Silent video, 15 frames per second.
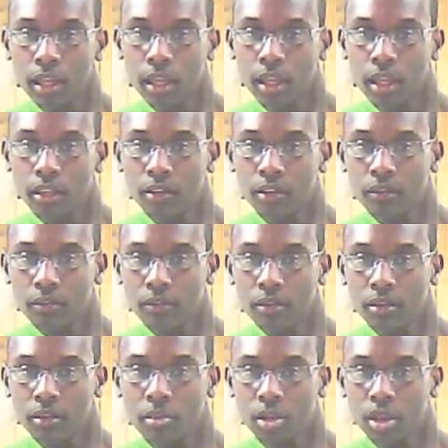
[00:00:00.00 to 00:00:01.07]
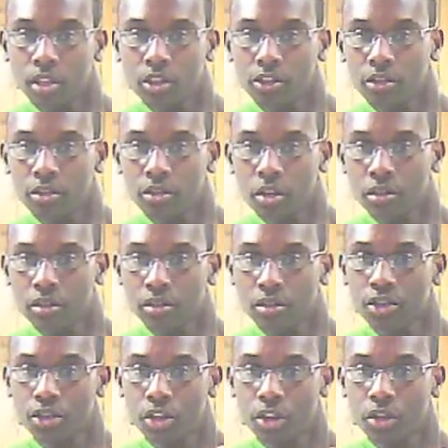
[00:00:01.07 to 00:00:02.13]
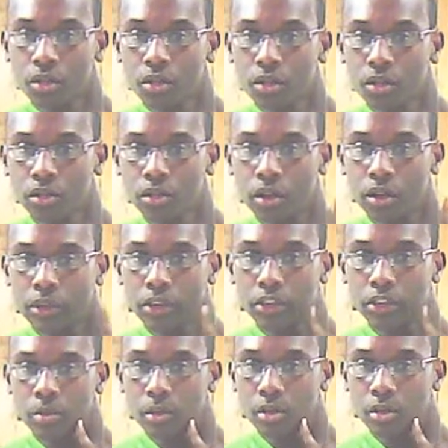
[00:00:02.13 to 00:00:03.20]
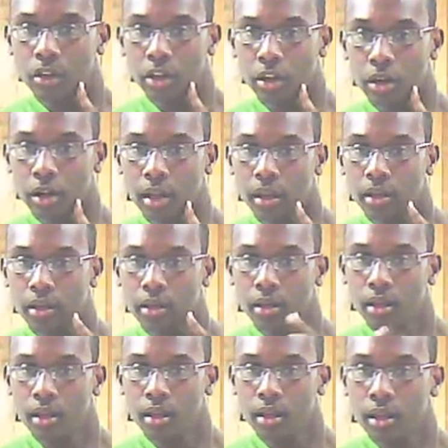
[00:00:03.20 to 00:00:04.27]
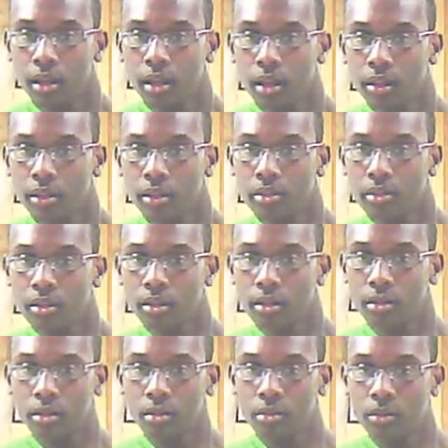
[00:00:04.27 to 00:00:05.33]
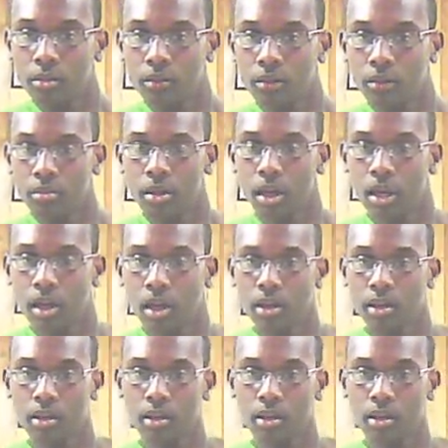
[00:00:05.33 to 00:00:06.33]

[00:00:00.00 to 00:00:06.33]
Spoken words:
And if the picture starts to show, you'll know that you're moving your head. And then slowly move it back.